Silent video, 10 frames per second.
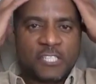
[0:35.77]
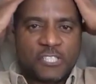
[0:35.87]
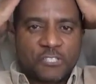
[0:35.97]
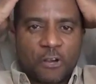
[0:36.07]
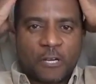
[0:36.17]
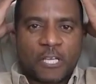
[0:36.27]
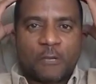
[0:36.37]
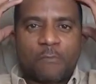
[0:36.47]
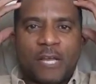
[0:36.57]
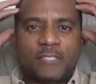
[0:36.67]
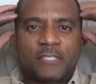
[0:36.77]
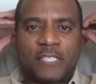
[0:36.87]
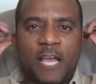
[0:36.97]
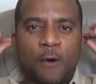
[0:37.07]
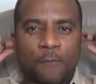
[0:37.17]
starting in my
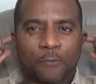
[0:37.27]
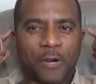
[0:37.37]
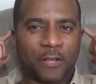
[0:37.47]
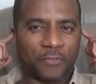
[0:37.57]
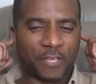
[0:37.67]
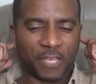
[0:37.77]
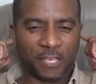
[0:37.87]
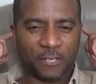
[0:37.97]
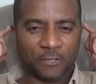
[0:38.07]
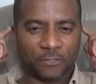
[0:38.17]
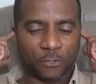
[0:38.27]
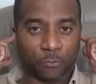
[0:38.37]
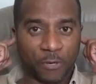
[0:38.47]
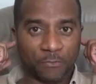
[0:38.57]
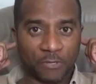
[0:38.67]
scalp, around the
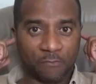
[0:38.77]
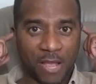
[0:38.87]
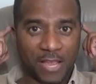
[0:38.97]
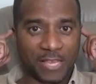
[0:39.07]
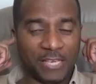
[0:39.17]
rims of my